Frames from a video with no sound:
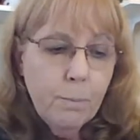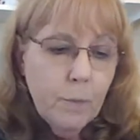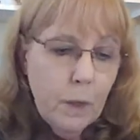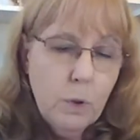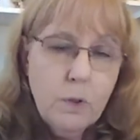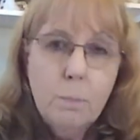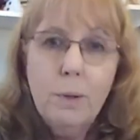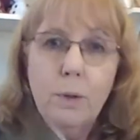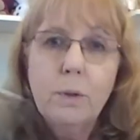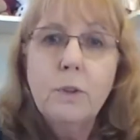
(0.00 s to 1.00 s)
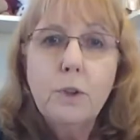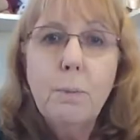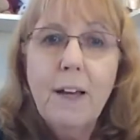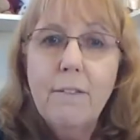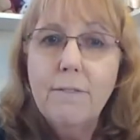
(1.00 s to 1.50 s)
It was a burden to
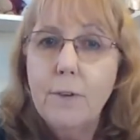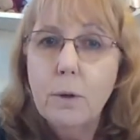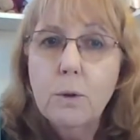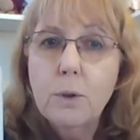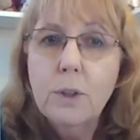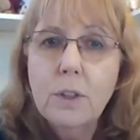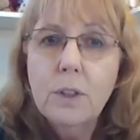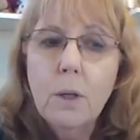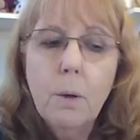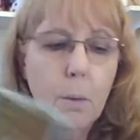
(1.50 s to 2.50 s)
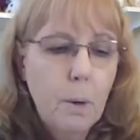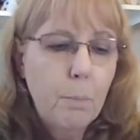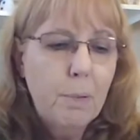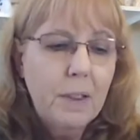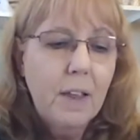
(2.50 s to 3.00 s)
me at first.
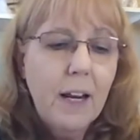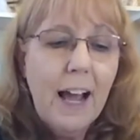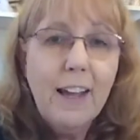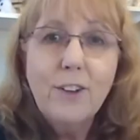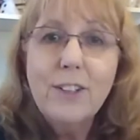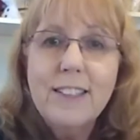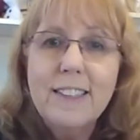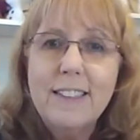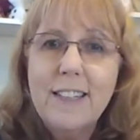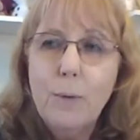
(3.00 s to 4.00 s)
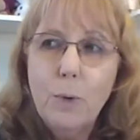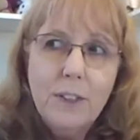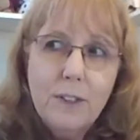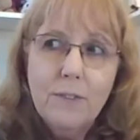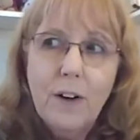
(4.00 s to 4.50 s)
But then I could see
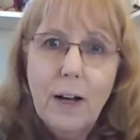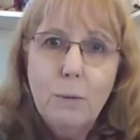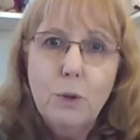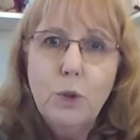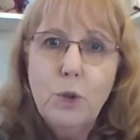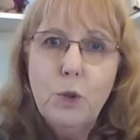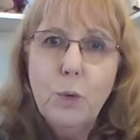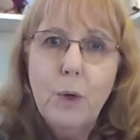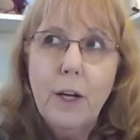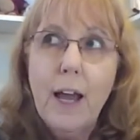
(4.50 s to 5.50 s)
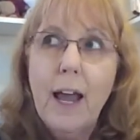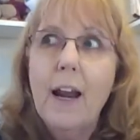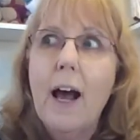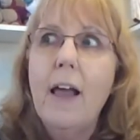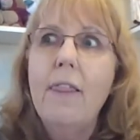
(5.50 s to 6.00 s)
what Divine was doing,
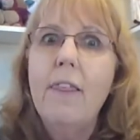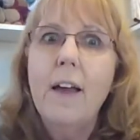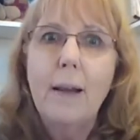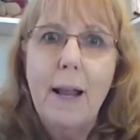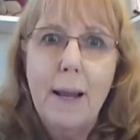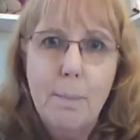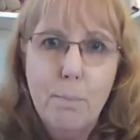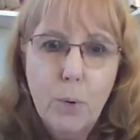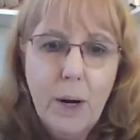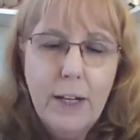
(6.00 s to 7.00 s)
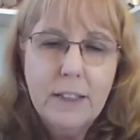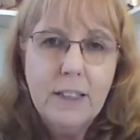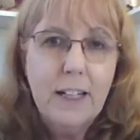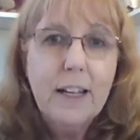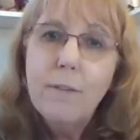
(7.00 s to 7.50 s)
and I then embraced
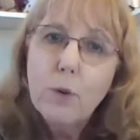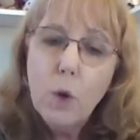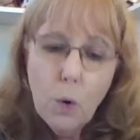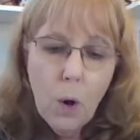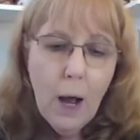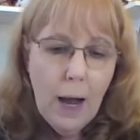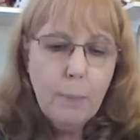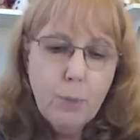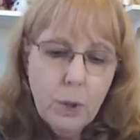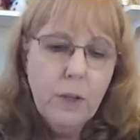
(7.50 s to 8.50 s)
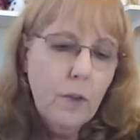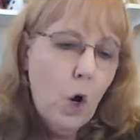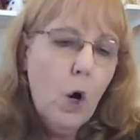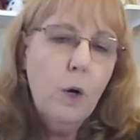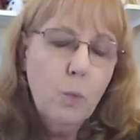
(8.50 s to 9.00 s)
it. Even though I put in the
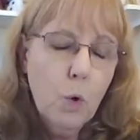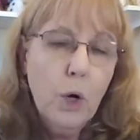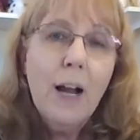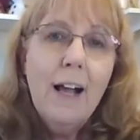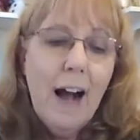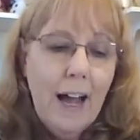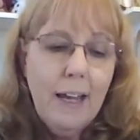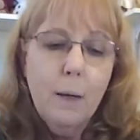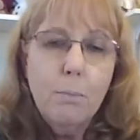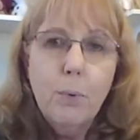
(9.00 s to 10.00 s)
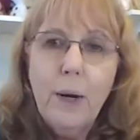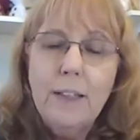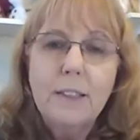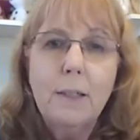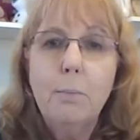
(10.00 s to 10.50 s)
hard work, I
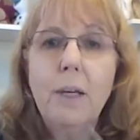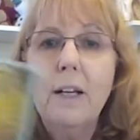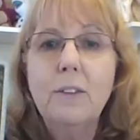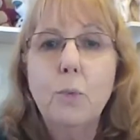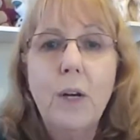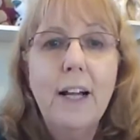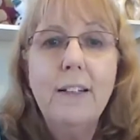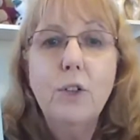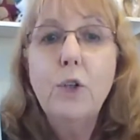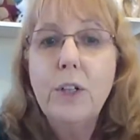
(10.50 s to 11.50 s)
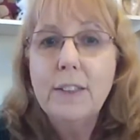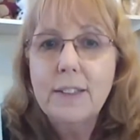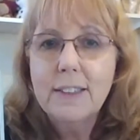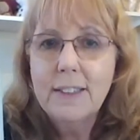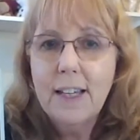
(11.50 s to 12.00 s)
embraced it, because what I couldn't
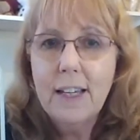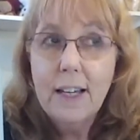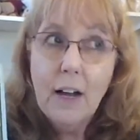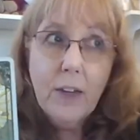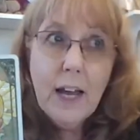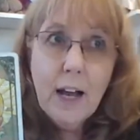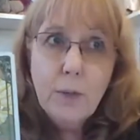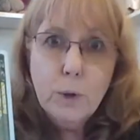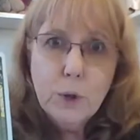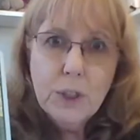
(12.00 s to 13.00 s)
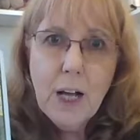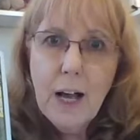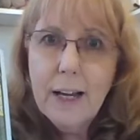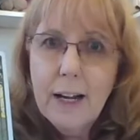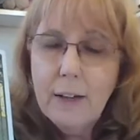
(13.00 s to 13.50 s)
see on the other
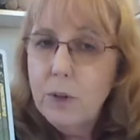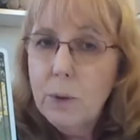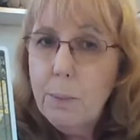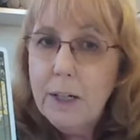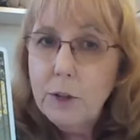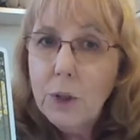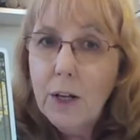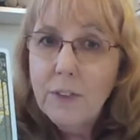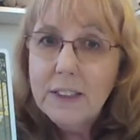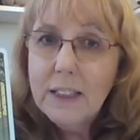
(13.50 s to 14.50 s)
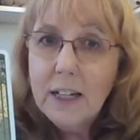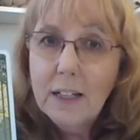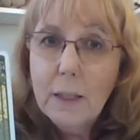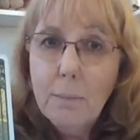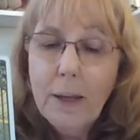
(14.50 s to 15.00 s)
side, on the
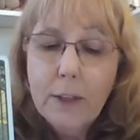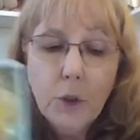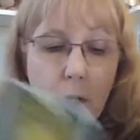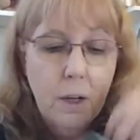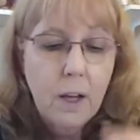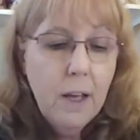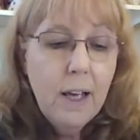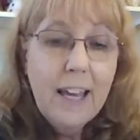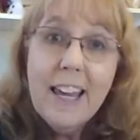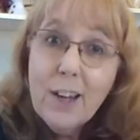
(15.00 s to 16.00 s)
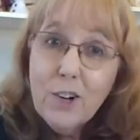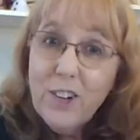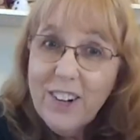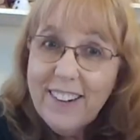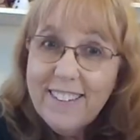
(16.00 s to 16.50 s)
second dimension, he
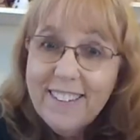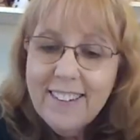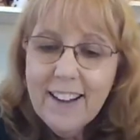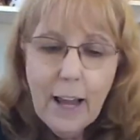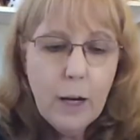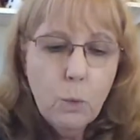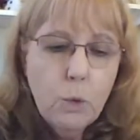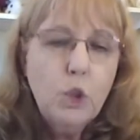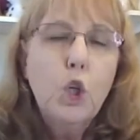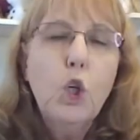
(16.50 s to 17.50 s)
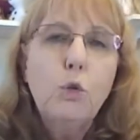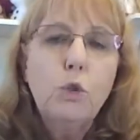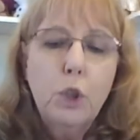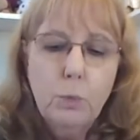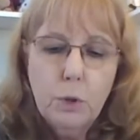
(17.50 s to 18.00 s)
could. And it was
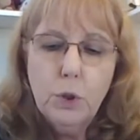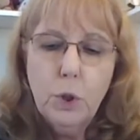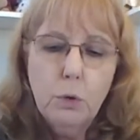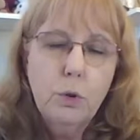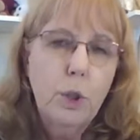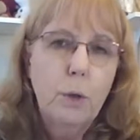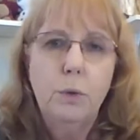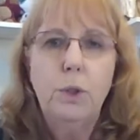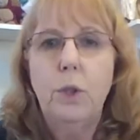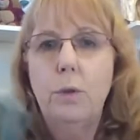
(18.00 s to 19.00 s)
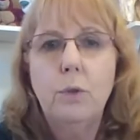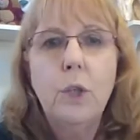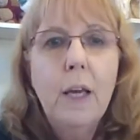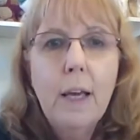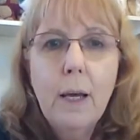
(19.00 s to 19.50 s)
huge. It was huge. It was huge.
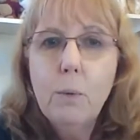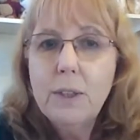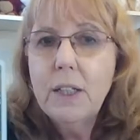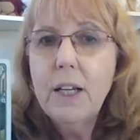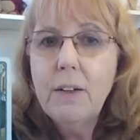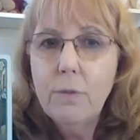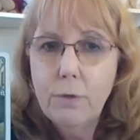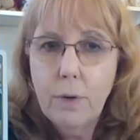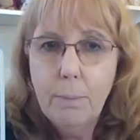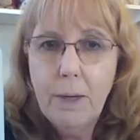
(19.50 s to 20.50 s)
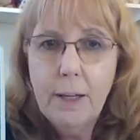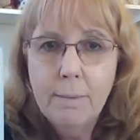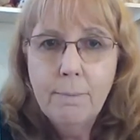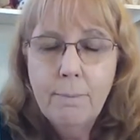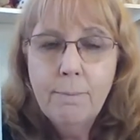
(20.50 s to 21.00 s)
It was hidden from me.
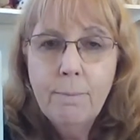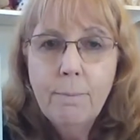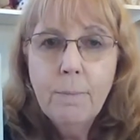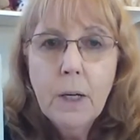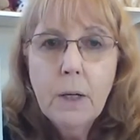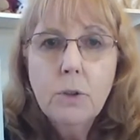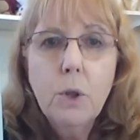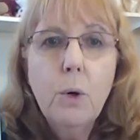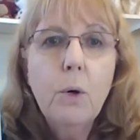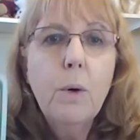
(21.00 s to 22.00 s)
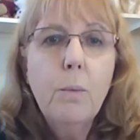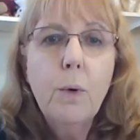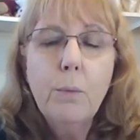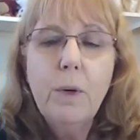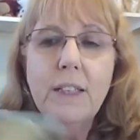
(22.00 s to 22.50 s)
So
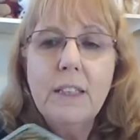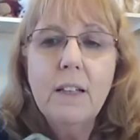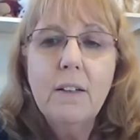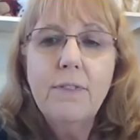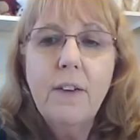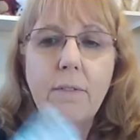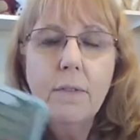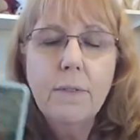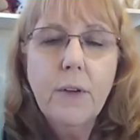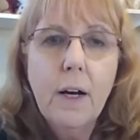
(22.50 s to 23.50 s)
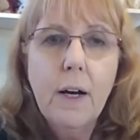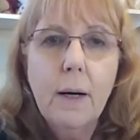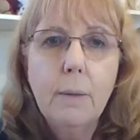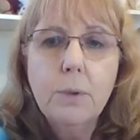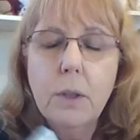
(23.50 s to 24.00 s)
when we see the Five of
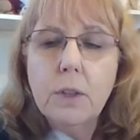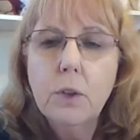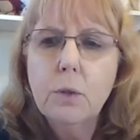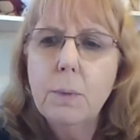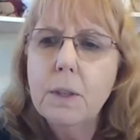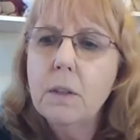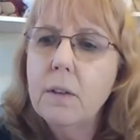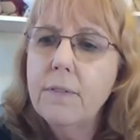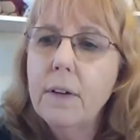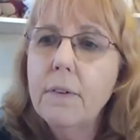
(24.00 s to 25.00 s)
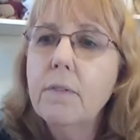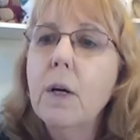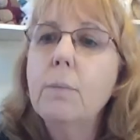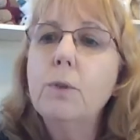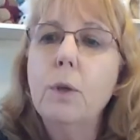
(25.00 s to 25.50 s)
Cups, excuse me, is it the Five of
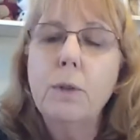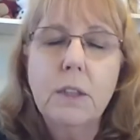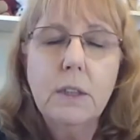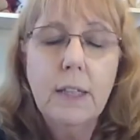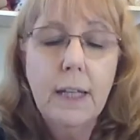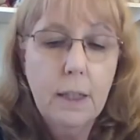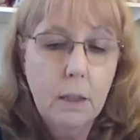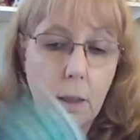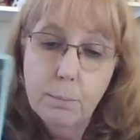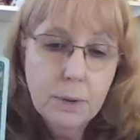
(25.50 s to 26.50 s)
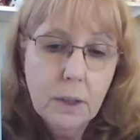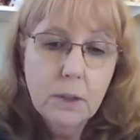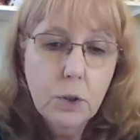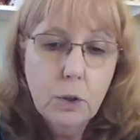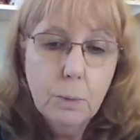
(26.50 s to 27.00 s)
Cups? No, it's the Eight of Cups.
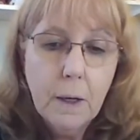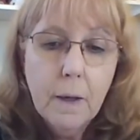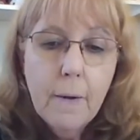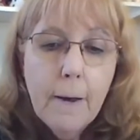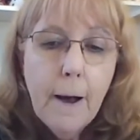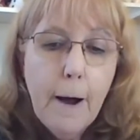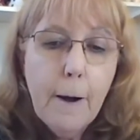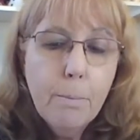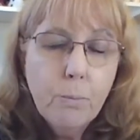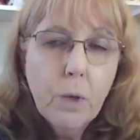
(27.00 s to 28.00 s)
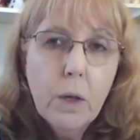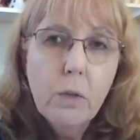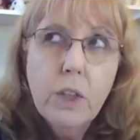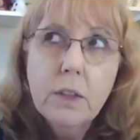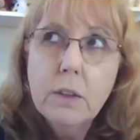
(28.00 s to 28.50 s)
Excuse me.
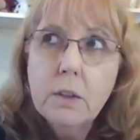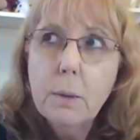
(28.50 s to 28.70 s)
This is